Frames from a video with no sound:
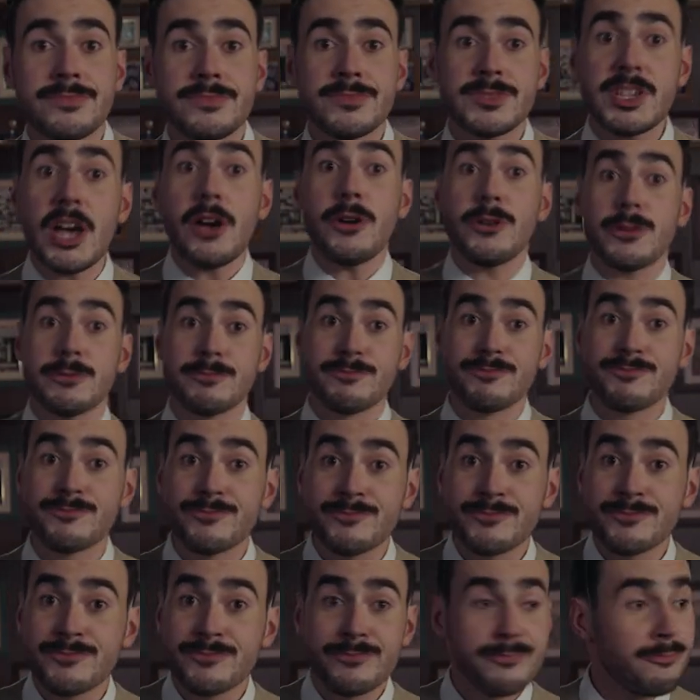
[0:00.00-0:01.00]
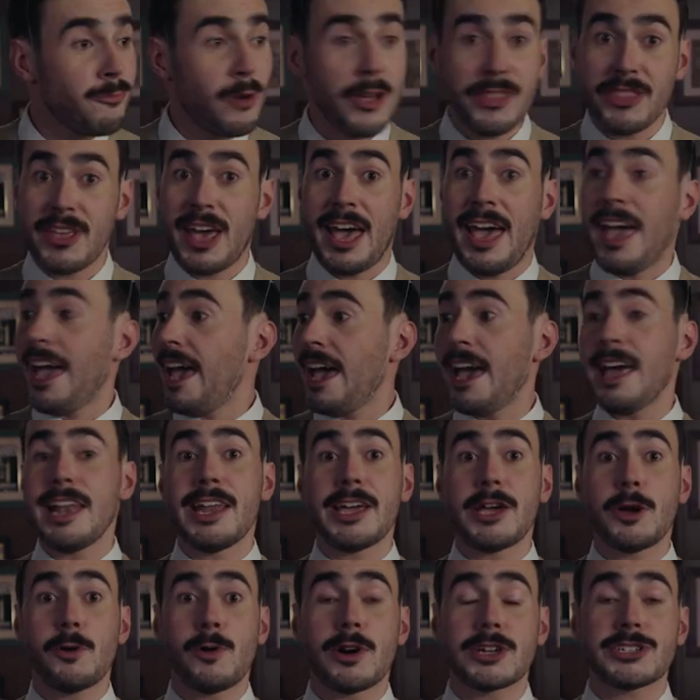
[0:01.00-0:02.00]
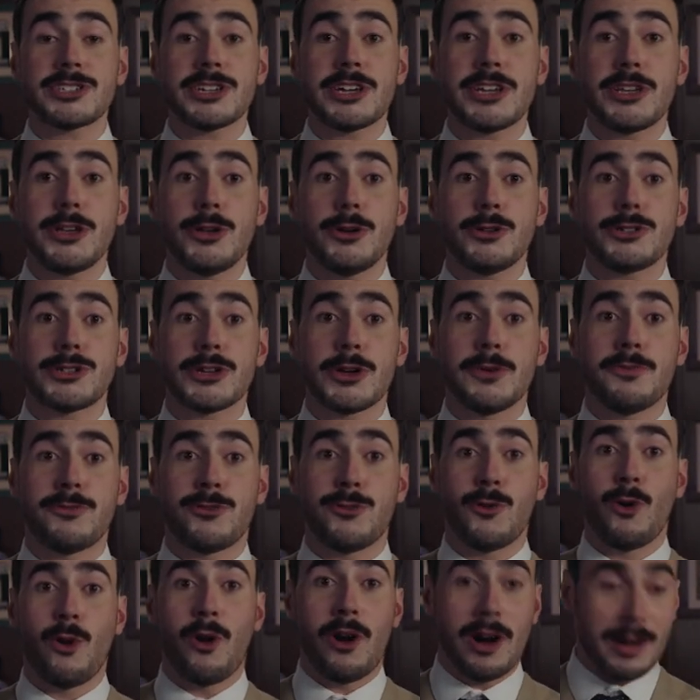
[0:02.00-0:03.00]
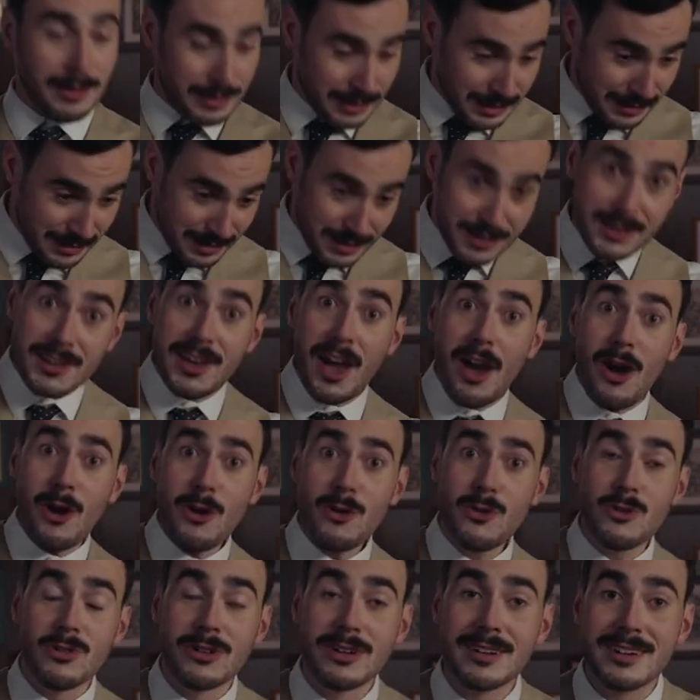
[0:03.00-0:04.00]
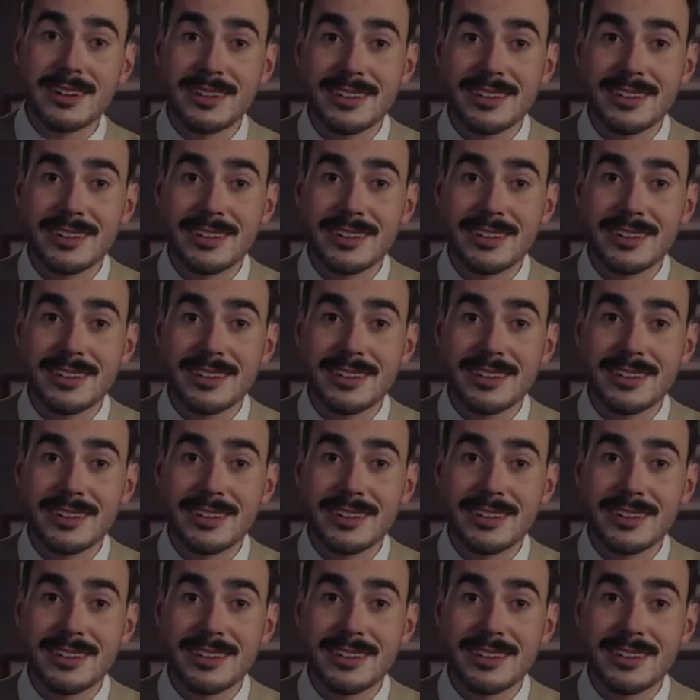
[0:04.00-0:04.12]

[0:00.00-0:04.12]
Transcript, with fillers: So, what the hell are you watching YouTube for? Go!